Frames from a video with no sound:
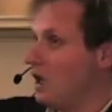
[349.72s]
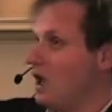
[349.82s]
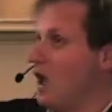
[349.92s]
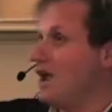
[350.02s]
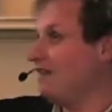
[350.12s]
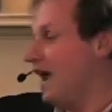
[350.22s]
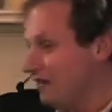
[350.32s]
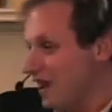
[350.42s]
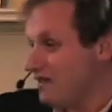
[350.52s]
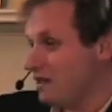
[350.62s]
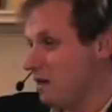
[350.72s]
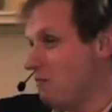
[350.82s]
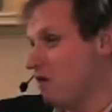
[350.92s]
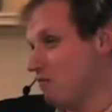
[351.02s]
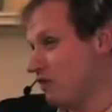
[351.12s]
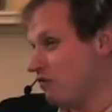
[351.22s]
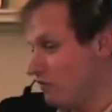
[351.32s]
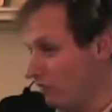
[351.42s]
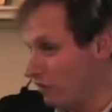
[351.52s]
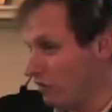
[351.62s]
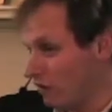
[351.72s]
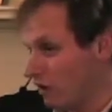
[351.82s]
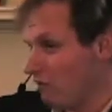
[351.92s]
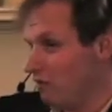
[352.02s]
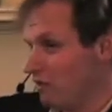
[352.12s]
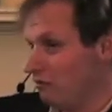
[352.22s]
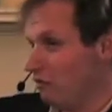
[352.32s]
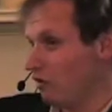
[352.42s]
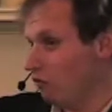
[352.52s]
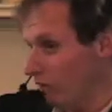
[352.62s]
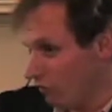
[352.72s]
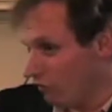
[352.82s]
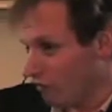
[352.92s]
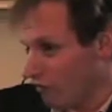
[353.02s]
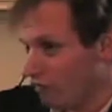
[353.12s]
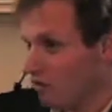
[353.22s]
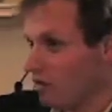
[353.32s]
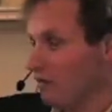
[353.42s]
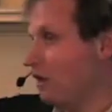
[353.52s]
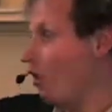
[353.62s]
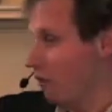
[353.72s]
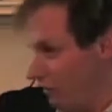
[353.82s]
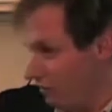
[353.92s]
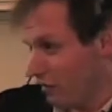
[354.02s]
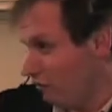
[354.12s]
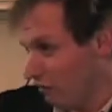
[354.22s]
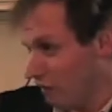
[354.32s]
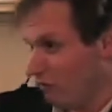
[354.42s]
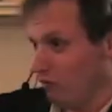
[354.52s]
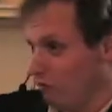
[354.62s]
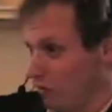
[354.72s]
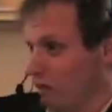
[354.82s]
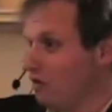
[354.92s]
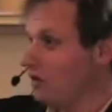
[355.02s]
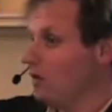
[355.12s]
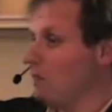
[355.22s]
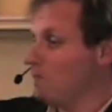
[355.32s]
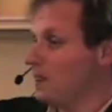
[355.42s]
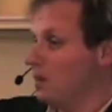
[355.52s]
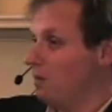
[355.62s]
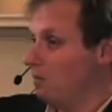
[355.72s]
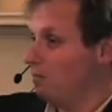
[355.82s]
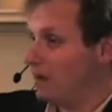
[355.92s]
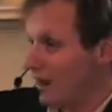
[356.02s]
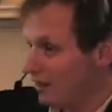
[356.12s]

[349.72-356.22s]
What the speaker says: I liked it. It got mixed reviews. The second one didn't do as well as the first. Like always, the sequels never do as well. But I